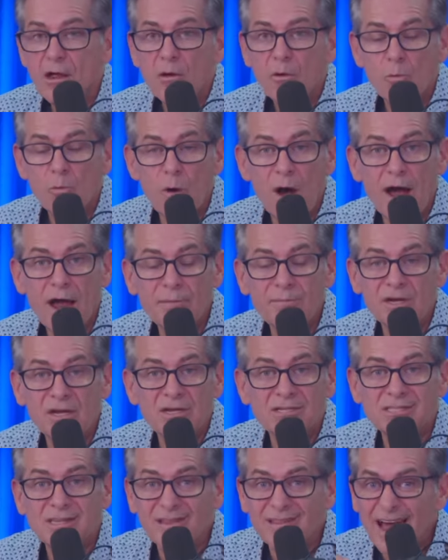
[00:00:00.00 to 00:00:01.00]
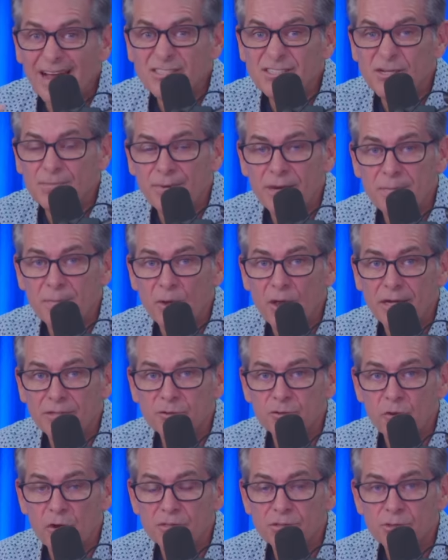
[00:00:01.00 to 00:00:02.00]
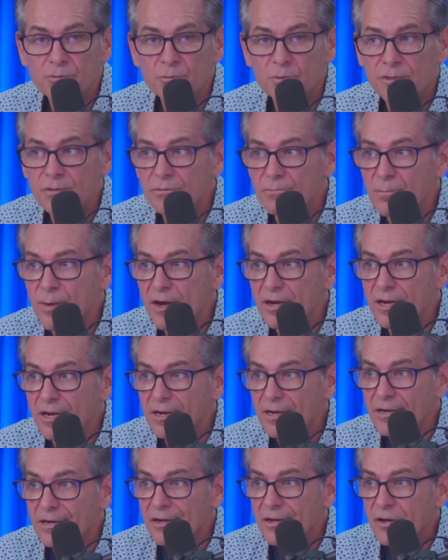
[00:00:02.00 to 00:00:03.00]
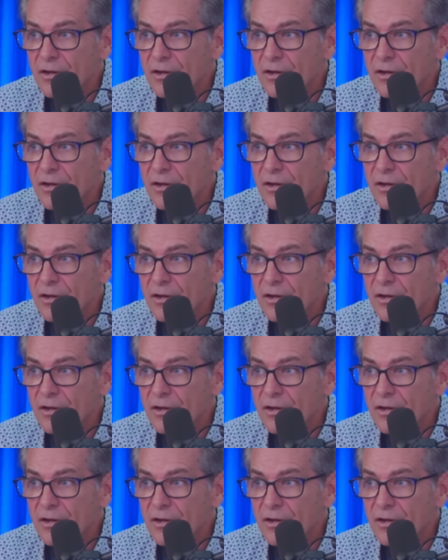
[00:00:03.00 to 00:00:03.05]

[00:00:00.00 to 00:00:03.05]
Why? Because lots of people I trust with money,